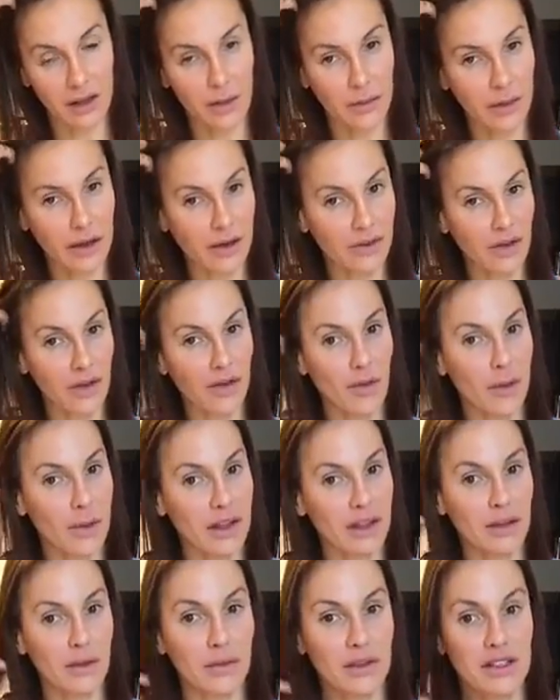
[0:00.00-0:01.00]
but I've never made
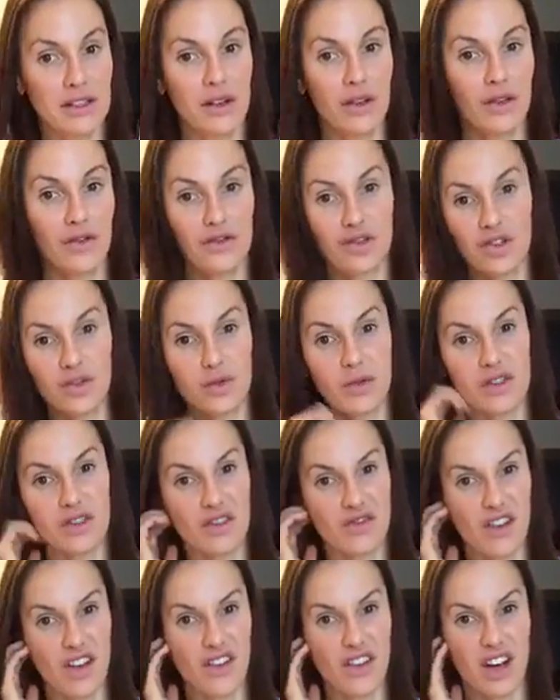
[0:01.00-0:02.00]
them myself just because I've
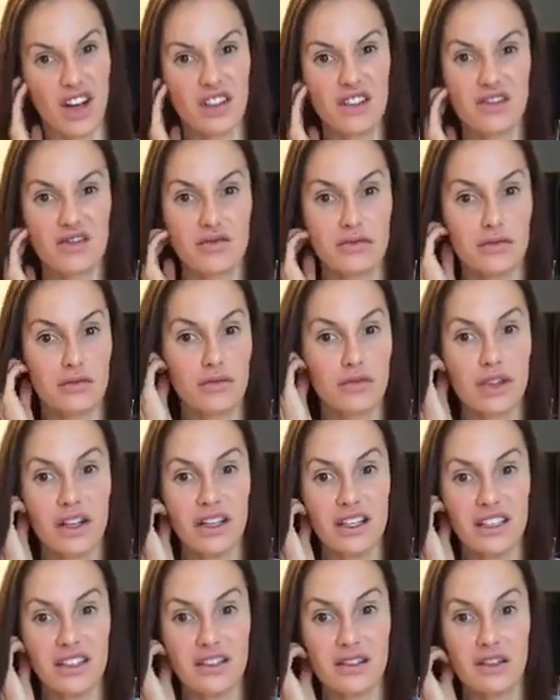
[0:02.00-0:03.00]
never had
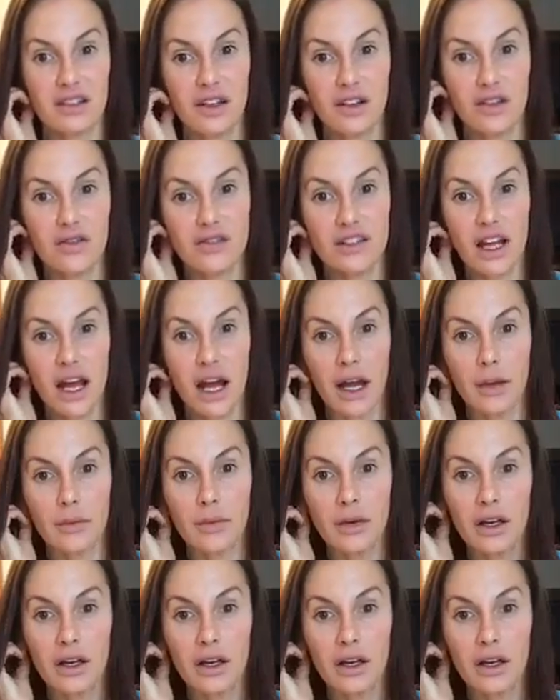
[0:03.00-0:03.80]
really enough time.